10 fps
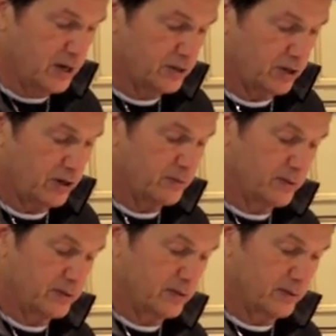
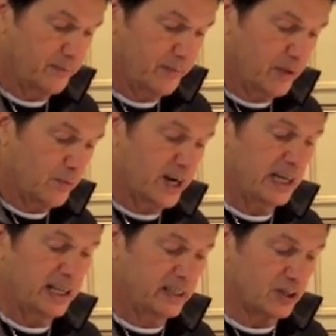So we're going
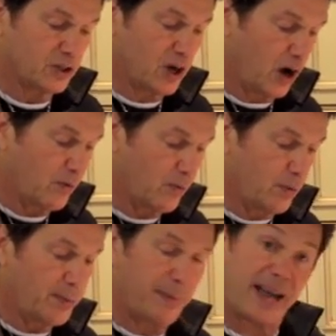to let this go, and we'll
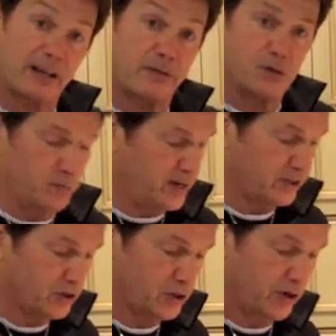be back in a few
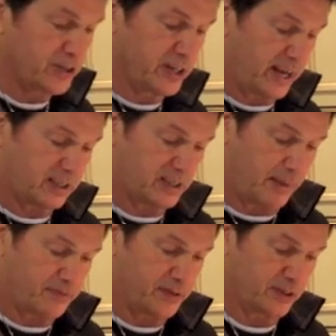minutes and show you the next
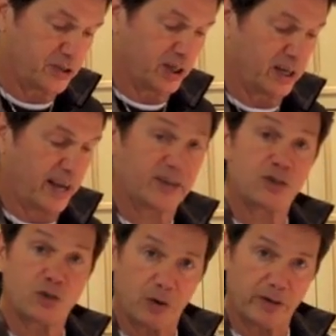step for this chicken
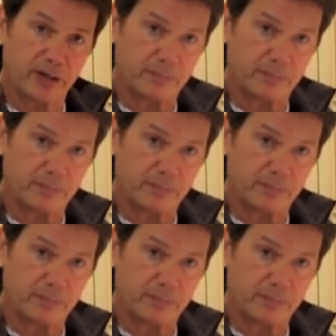cacciatore.